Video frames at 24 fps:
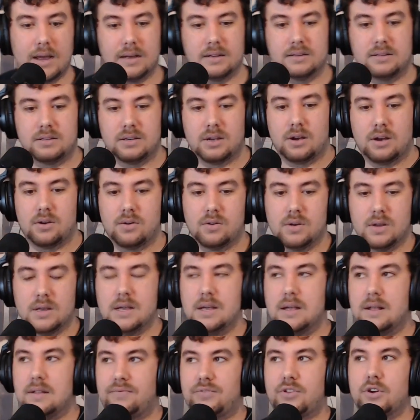So
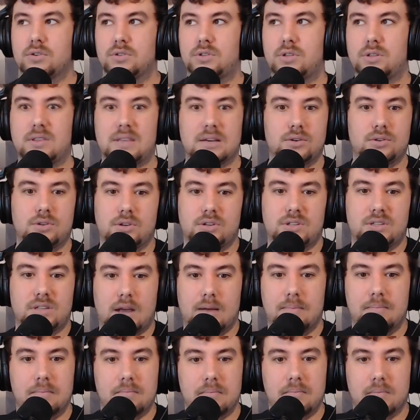those are
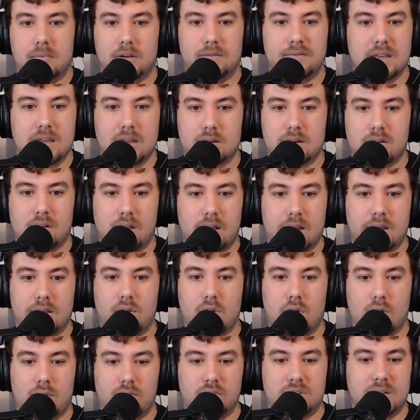some of the underlying
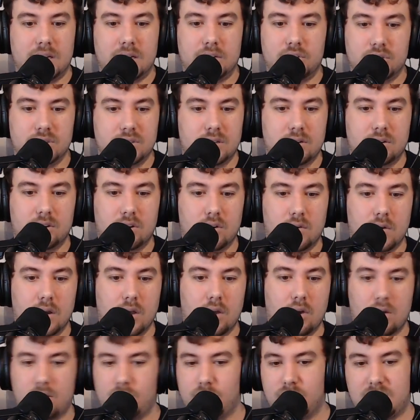conversations that are going
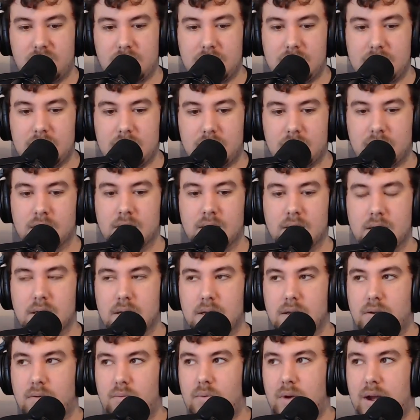on with ETH
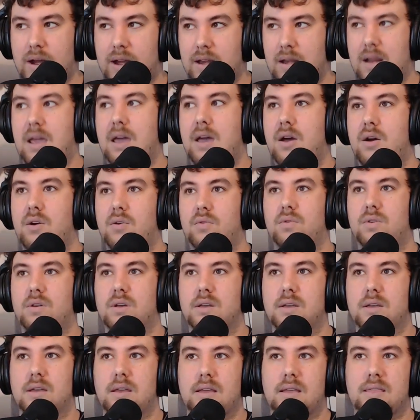right now
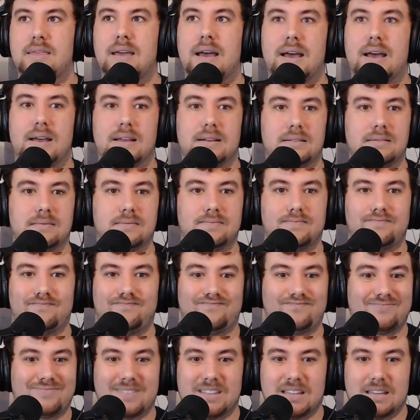that
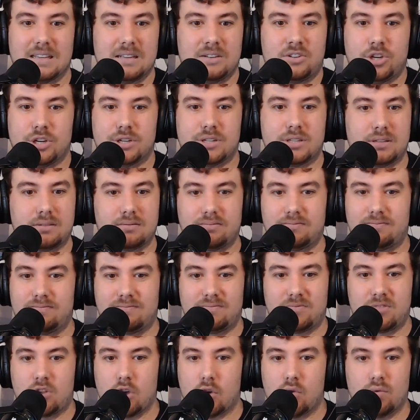just
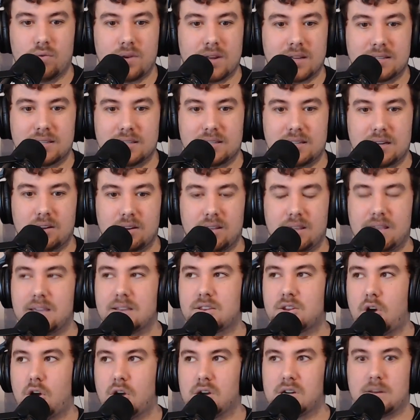don't necessarily
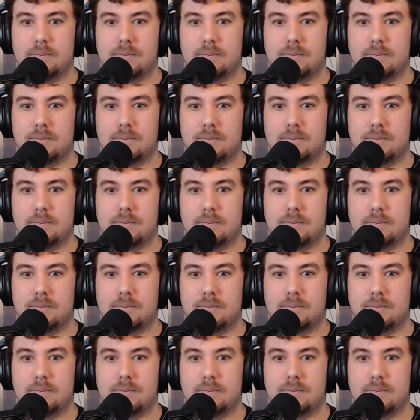get talked